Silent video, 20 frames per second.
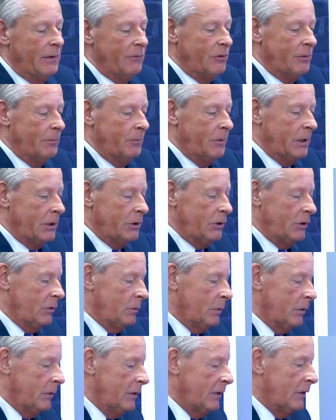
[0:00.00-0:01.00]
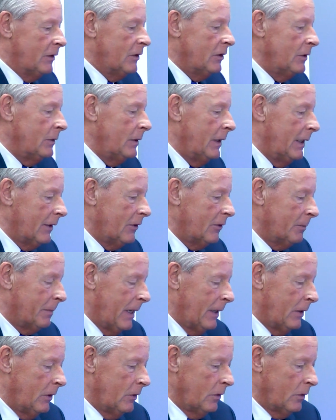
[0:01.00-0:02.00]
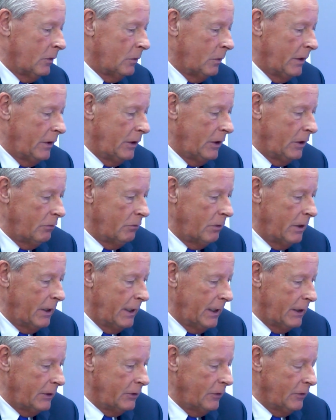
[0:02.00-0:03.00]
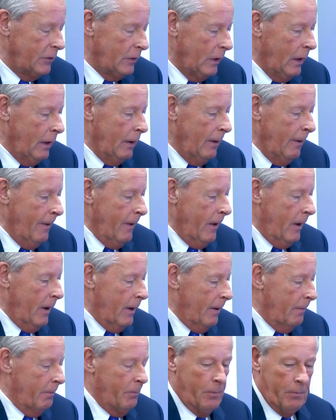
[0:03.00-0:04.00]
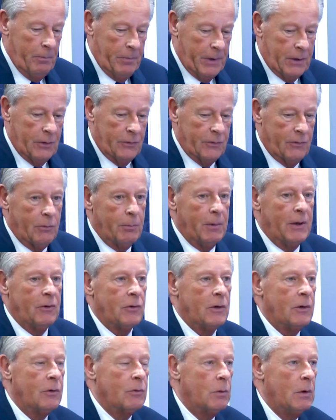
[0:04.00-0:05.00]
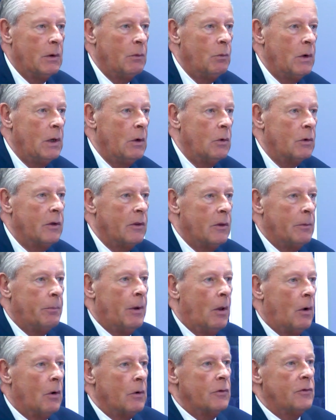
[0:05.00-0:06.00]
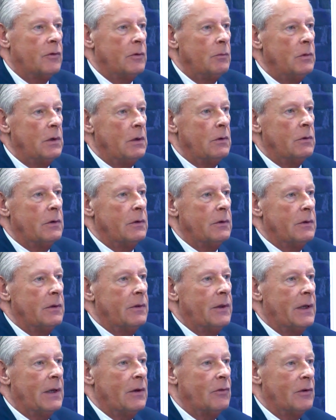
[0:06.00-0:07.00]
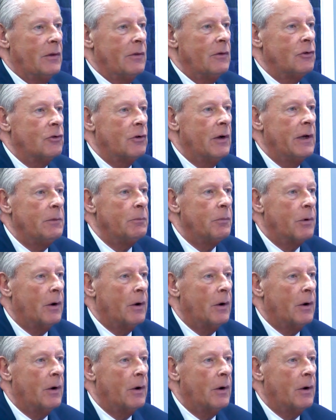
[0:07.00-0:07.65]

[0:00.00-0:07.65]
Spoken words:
Dev, something I just wanted to expand on with you, really. I just, because of the business we're in, we look at the blogs and we look at the things in the trade